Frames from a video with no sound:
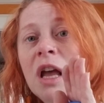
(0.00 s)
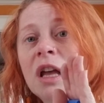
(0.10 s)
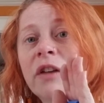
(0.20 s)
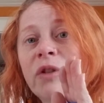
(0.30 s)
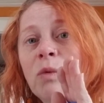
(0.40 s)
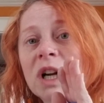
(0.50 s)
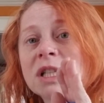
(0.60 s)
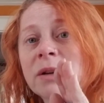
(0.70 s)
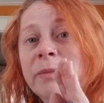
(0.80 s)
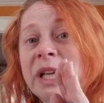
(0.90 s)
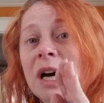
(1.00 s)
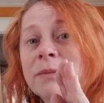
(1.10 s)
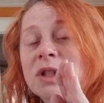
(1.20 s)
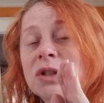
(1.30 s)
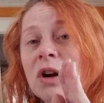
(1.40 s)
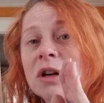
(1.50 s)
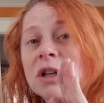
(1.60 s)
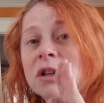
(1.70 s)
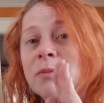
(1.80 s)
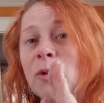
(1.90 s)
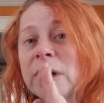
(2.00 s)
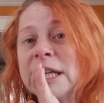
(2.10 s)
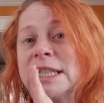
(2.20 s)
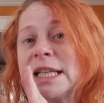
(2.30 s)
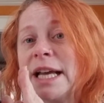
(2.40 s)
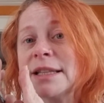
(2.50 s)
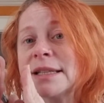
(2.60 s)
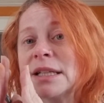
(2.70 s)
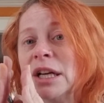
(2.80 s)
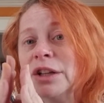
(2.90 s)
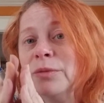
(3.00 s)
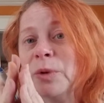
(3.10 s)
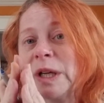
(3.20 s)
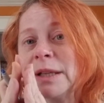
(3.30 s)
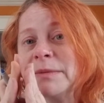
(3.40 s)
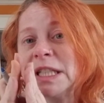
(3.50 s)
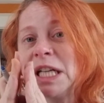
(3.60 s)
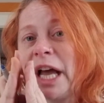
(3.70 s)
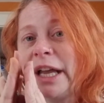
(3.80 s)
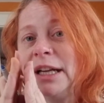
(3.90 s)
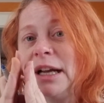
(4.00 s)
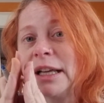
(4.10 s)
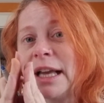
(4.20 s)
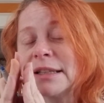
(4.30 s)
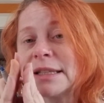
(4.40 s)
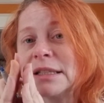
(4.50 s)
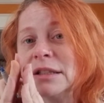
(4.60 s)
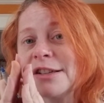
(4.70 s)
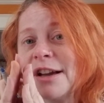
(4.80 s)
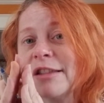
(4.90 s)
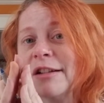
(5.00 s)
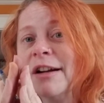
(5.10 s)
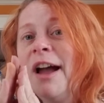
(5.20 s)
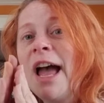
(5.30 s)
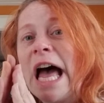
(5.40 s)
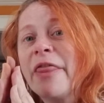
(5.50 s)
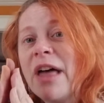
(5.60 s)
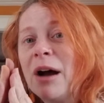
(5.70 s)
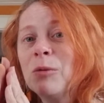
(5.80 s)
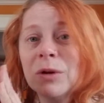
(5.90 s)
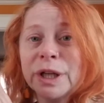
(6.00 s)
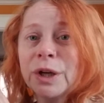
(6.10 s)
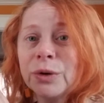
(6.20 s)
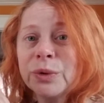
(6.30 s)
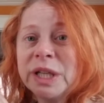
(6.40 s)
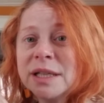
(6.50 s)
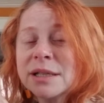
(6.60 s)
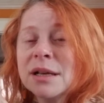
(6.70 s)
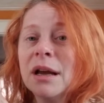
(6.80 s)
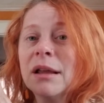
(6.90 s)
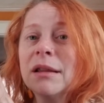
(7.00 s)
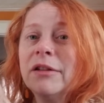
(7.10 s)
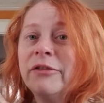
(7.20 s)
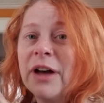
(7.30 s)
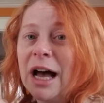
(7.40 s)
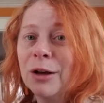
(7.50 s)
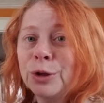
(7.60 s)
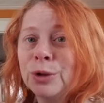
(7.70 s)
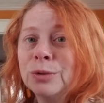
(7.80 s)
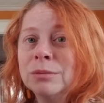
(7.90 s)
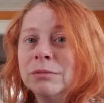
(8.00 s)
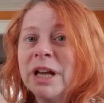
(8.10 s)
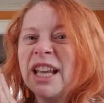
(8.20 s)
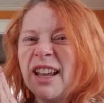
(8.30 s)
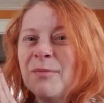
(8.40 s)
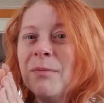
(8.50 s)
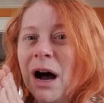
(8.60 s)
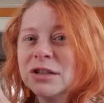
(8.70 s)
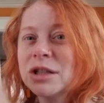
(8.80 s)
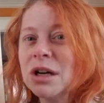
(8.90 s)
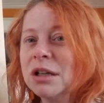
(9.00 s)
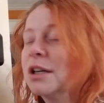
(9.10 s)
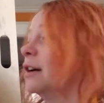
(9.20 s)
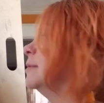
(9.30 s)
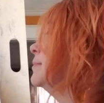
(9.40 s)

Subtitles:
If you want it to become darker and more condensed, you bring them tight against each other, and that will increase the value, making it much darker.